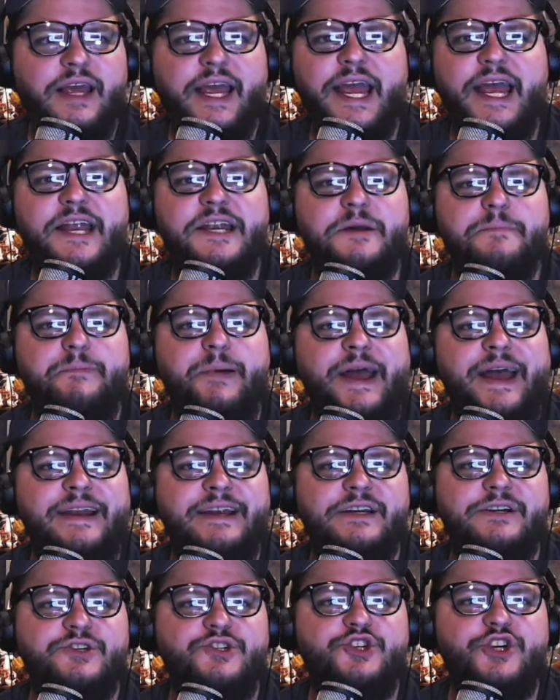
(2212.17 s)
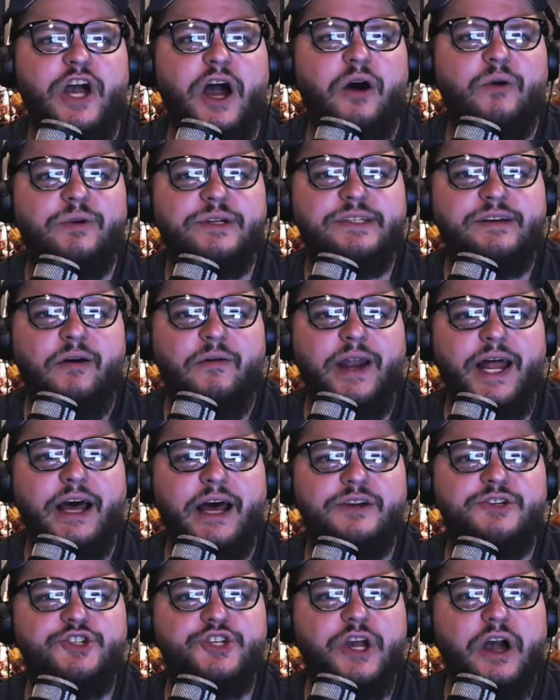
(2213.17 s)
Independent Joe. What's going
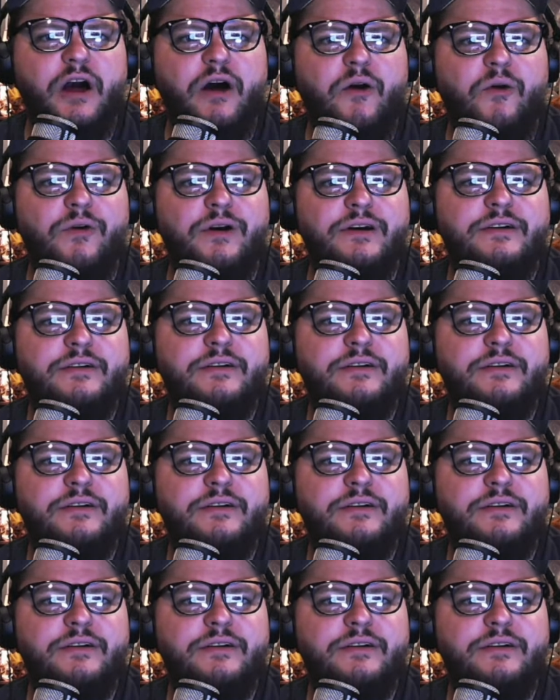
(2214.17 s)
on, Joe?